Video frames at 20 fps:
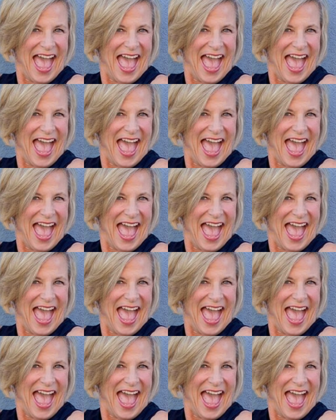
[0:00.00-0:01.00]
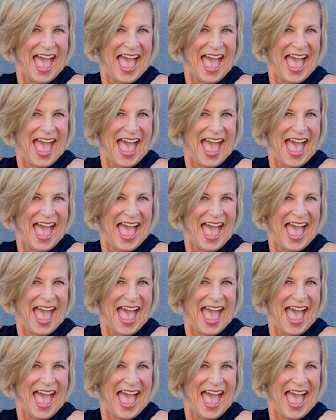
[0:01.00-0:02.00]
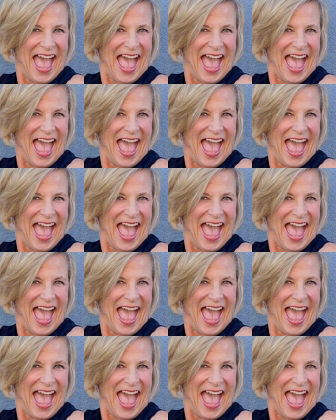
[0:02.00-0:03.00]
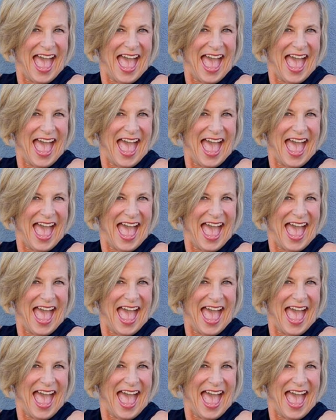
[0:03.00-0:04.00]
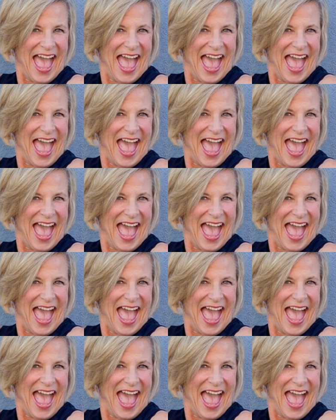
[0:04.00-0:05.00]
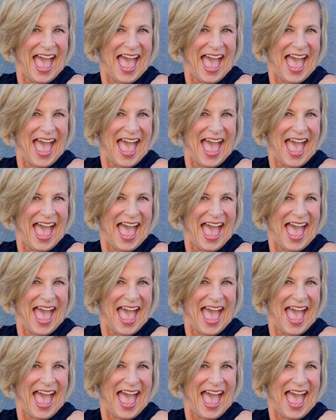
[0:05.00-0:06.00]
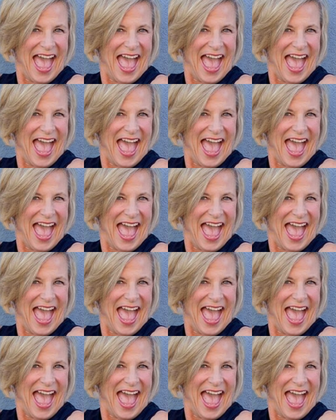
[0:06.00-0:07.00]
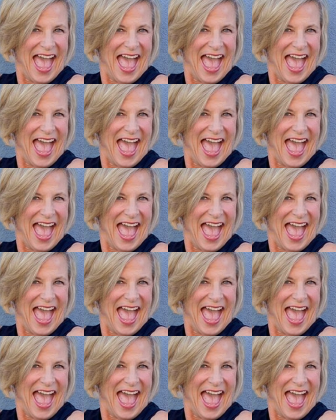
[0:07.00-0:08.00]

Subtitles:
The face doesn't move, so there is nothing to read.